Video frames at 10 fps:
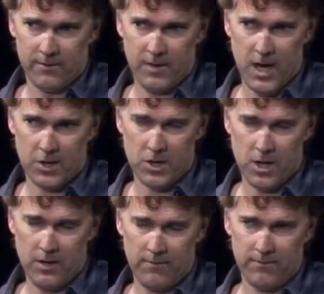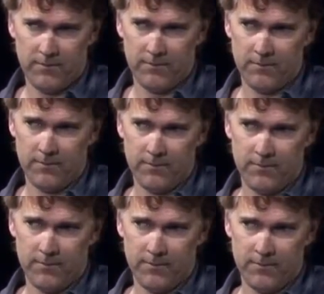Yeah, Sean?
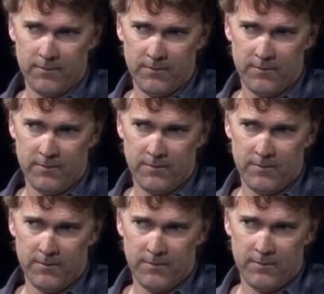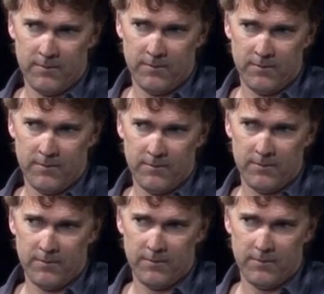Um, it could be
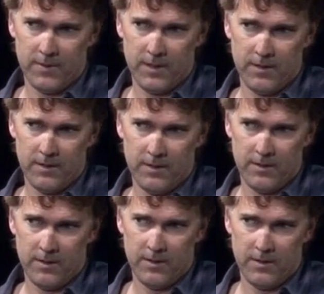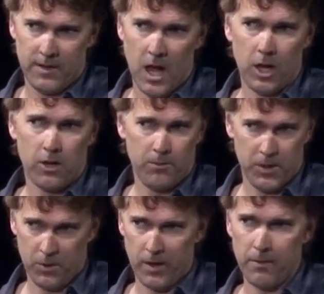miles per hour if they're walking the other direction? It could
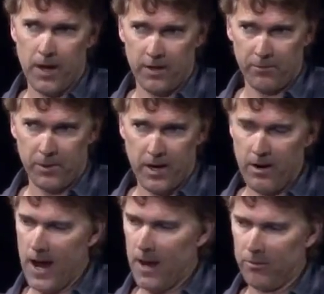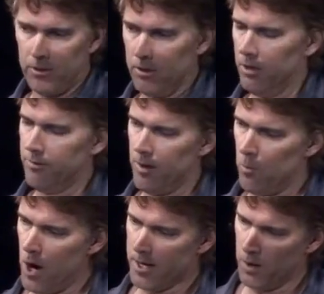be 20 miles per hour, absolutely. If
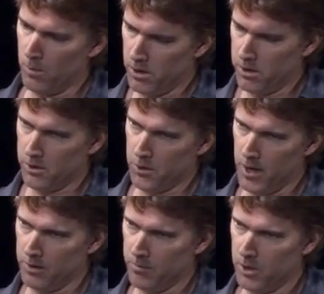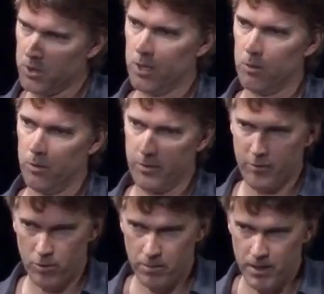I'm walking with the train's motion, it would be
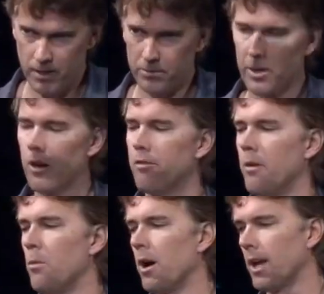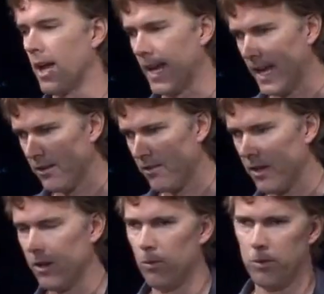40 miles per hour. If I'm walking against
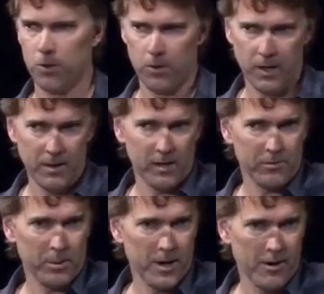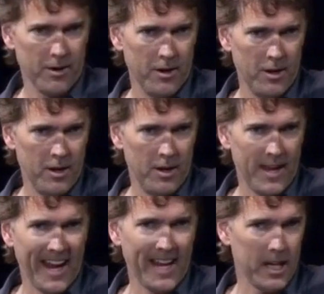it, it would be 20 miles per hour.
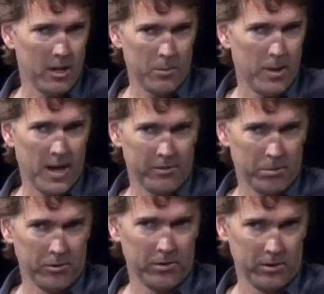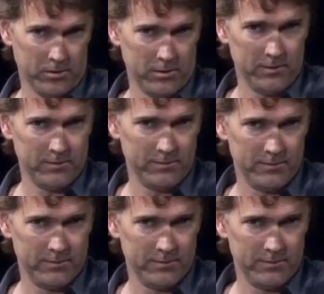Any other possible solution?